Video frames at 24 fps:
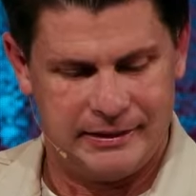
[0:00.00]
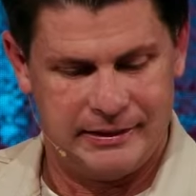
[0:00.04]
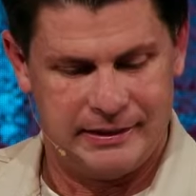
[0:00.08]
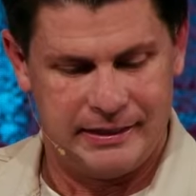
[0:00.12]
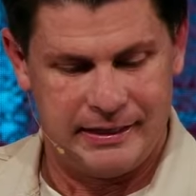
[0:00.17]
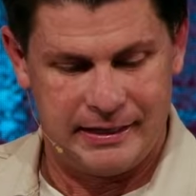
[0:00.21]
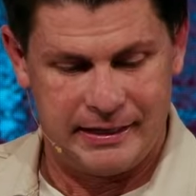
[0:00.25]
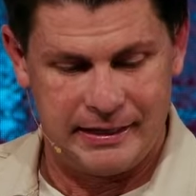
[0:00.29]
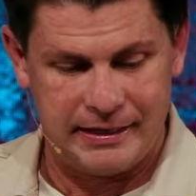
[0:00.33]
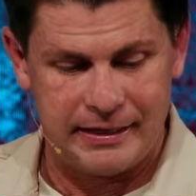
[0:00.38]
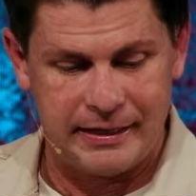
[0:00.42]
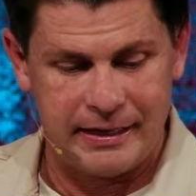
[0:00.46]

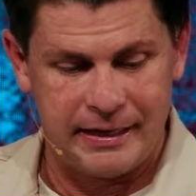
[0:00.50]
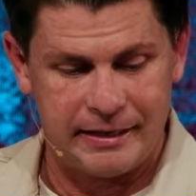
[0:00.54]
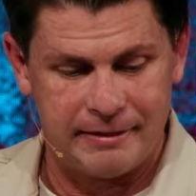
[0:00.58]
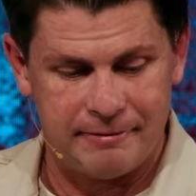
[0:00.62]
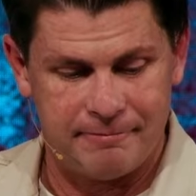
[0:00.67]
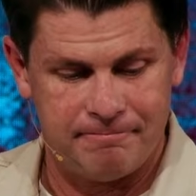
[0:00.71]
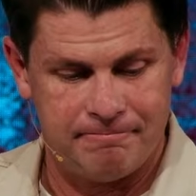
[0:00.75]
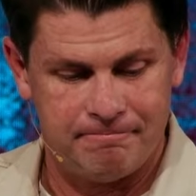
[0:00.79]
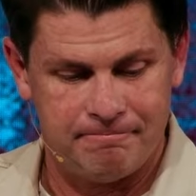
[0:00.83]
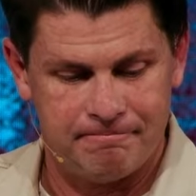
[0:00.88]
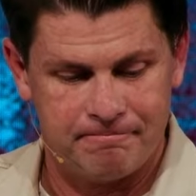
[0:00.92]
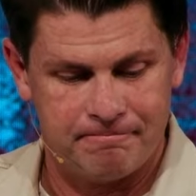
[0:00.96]
And he did.
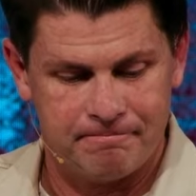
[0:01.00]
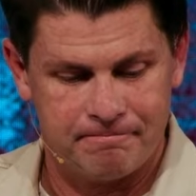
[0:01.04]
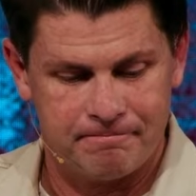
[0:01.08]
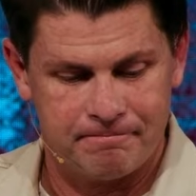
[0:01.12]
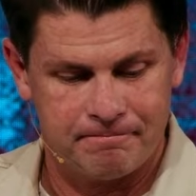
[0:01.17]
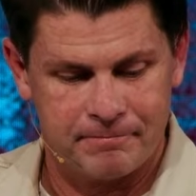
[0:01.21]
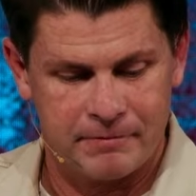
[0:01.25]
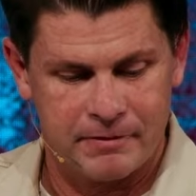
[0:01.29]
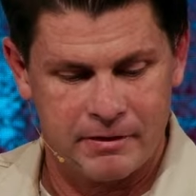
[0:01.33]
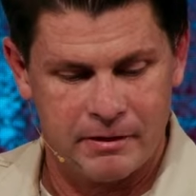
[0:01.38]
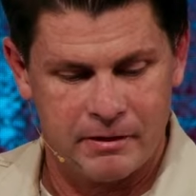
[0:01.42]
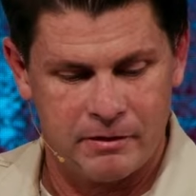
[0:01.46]

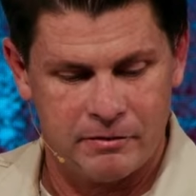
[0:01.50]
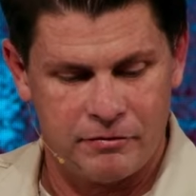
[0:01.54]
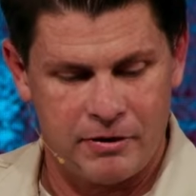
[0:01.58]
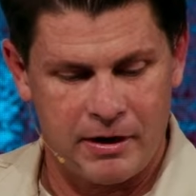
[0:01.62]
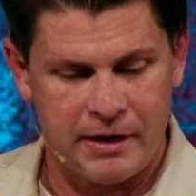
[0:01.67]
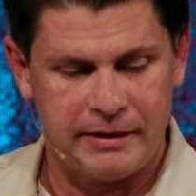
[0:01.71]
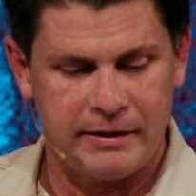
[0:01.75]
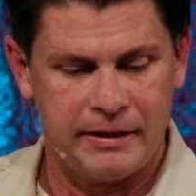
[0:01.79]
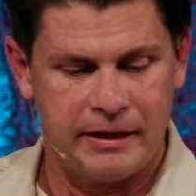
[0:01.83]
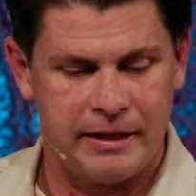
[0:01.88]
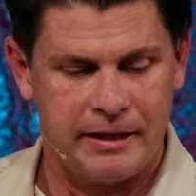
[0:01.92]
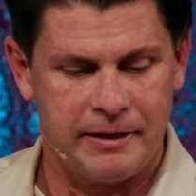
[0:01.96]

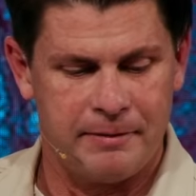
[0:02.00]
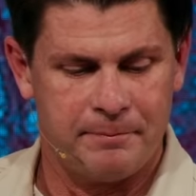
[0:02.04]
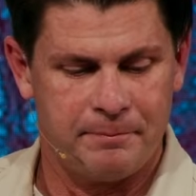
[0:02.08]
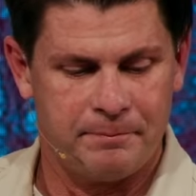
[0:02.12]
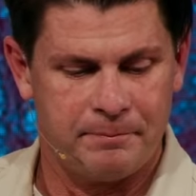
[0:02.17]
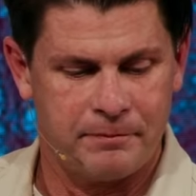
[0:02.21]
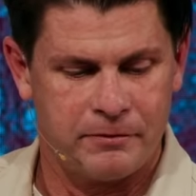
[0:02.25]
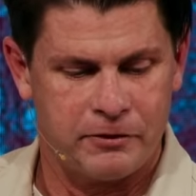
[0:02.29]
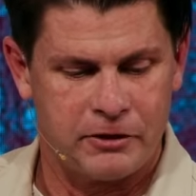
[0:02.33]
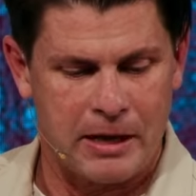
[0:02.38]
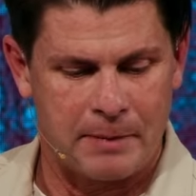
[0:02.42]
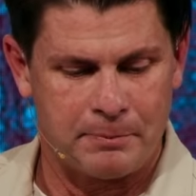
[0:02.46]
Finally,
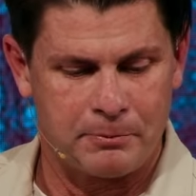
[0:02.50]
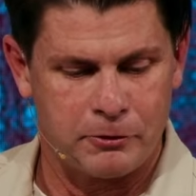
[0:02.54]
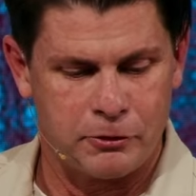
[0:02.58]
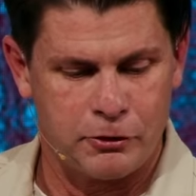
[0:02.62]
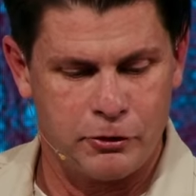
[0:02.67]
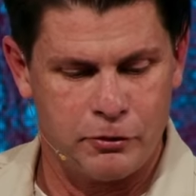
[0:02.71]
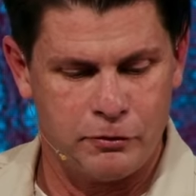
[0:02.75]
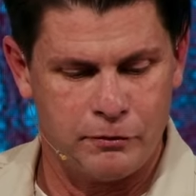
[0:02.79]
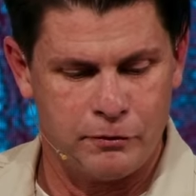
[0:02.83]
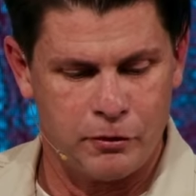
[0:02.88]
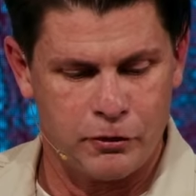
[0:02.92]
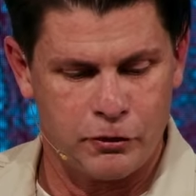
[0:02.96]
chapter
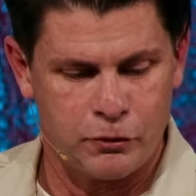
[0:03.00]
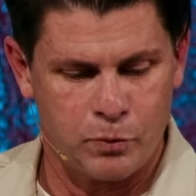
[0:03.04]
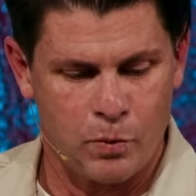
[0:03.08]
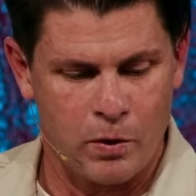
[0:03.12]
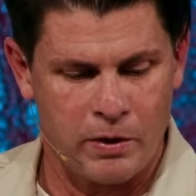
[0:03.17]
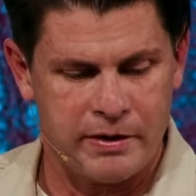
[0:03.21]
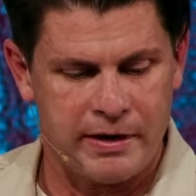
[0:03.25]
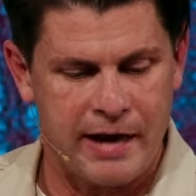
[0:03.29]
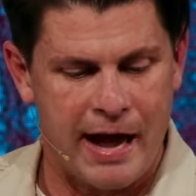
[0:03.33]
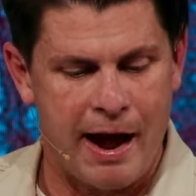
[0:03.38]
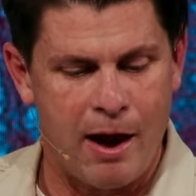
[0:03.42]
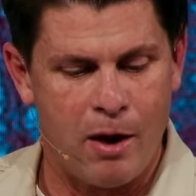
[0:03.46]
2, verse
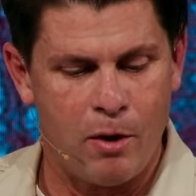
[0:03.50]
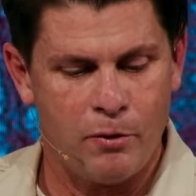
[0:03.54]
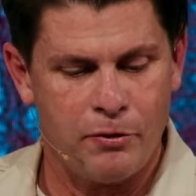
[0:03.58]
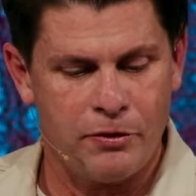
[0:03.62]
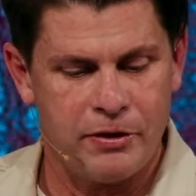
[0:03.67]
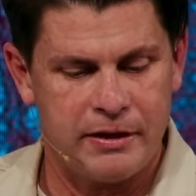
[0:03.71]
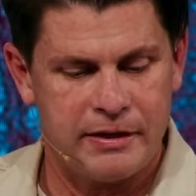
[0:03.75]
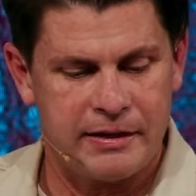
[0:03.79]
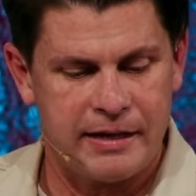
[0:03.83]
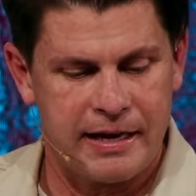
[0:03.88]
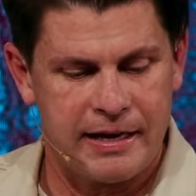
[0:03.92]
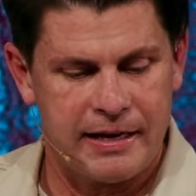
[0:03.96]
1. Now the
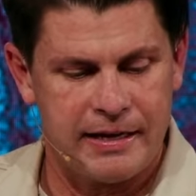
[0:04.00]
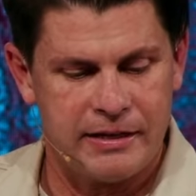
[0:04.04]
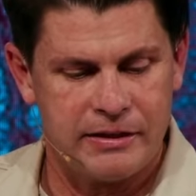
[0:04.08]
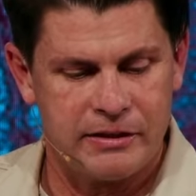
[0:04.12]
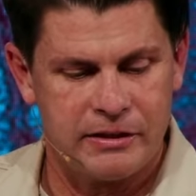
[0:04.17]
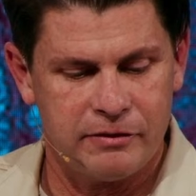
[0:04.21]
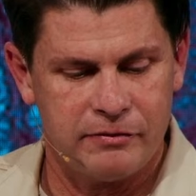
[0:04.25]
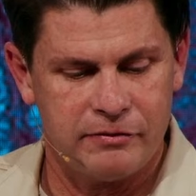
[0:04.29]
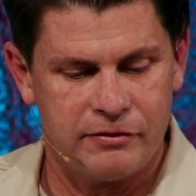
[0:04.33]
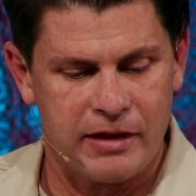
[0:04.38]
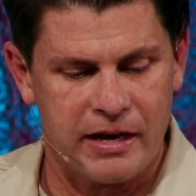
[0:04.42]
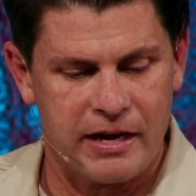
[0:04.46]
days
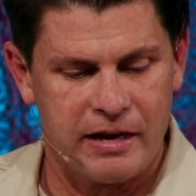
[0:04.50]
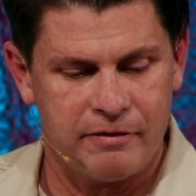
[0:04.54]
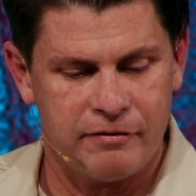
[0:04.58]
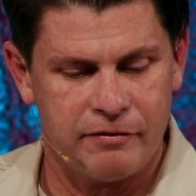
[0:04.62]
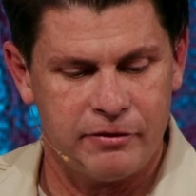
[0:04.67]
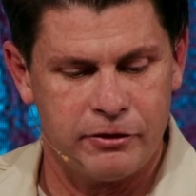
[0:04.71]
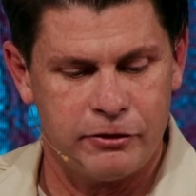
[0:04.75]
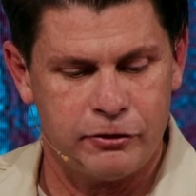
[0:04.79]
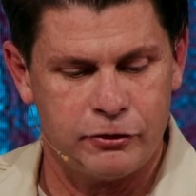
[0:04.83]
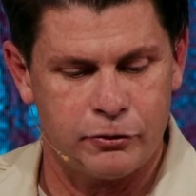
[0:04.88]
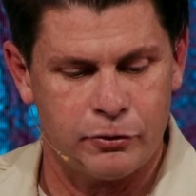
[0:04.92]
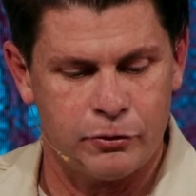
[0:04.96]
of
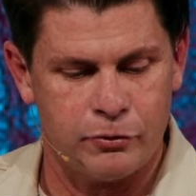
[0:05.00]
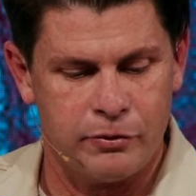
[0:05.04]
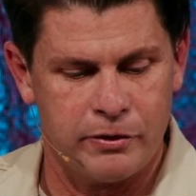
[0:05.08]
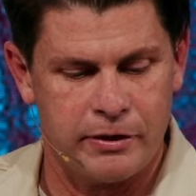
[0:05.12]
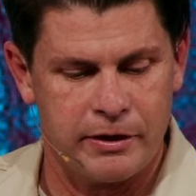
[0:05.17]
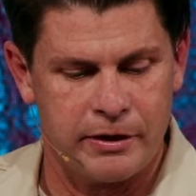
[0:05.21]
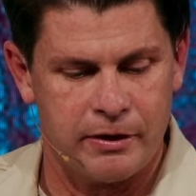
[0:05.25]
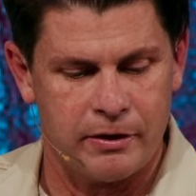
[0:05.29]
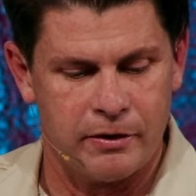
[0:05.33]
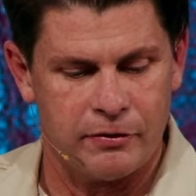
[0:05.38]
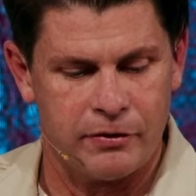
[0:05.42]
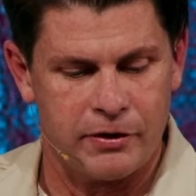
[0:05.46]
David drew
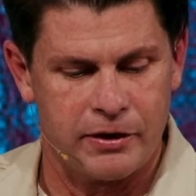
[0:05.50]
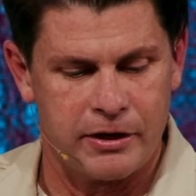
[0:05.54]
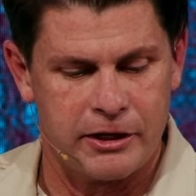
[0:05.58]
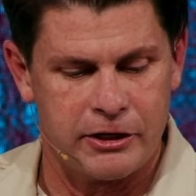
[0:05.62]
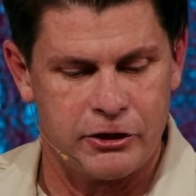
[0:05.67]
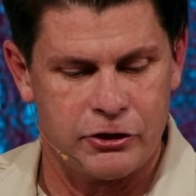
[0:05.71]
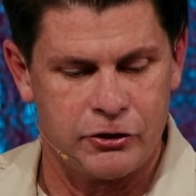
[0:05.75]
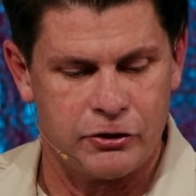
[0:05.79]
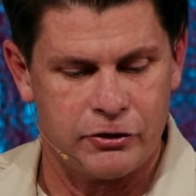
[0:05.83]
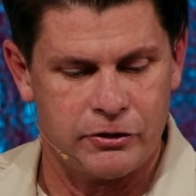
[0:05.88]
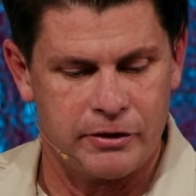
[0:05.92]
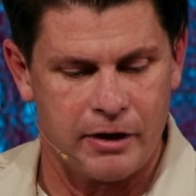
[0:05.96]
near that he
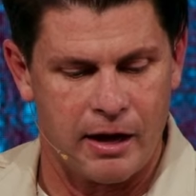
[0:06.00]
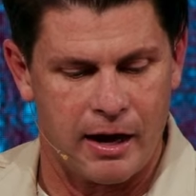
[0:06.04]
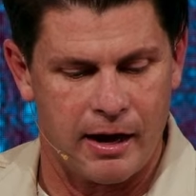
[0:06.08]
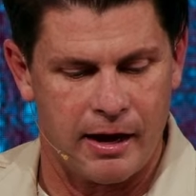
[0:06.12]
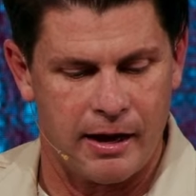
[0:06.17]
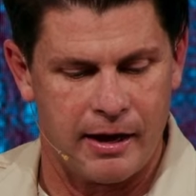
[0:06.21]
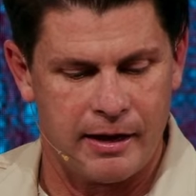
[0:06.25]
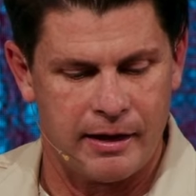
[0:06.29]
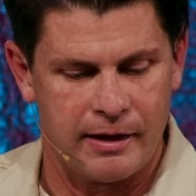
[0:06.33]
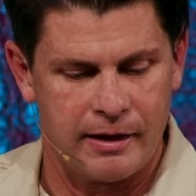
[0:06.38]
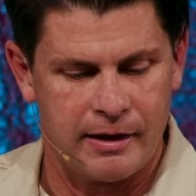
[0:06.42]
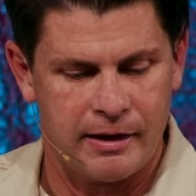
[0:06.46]
should
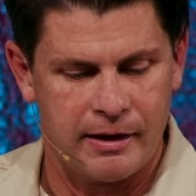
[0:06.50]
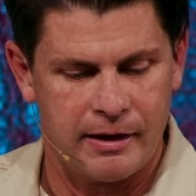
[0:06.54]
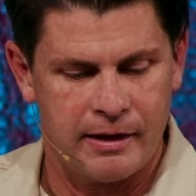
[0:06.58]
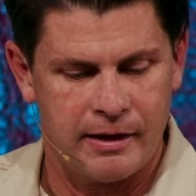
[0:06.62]
die.